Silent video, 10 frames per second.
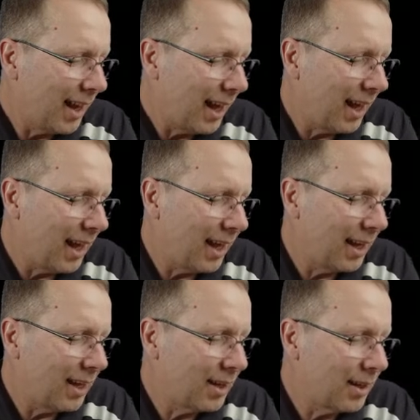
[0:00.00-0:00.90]

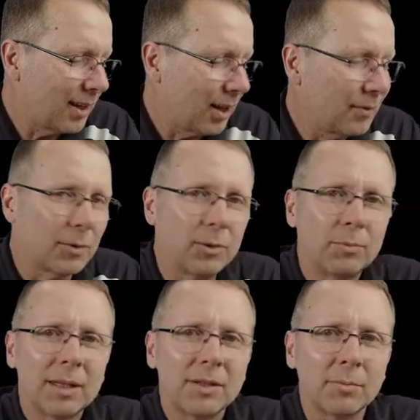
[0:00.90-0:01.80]
I'll have to
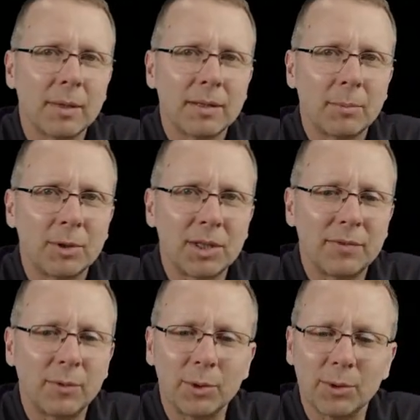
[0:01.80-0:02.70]
get some
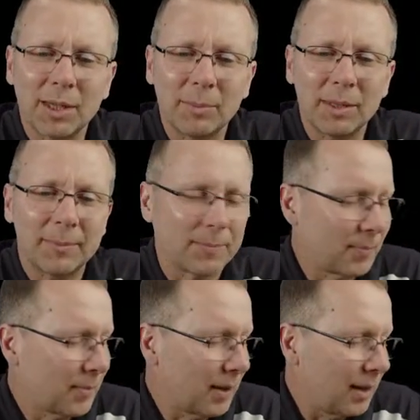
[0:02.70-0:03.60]
WD-40 or something.
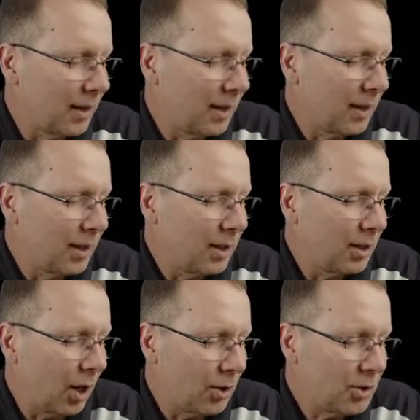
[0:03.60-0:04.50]

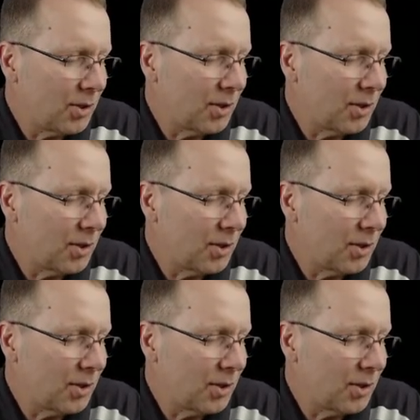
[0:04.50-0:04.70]
Go to the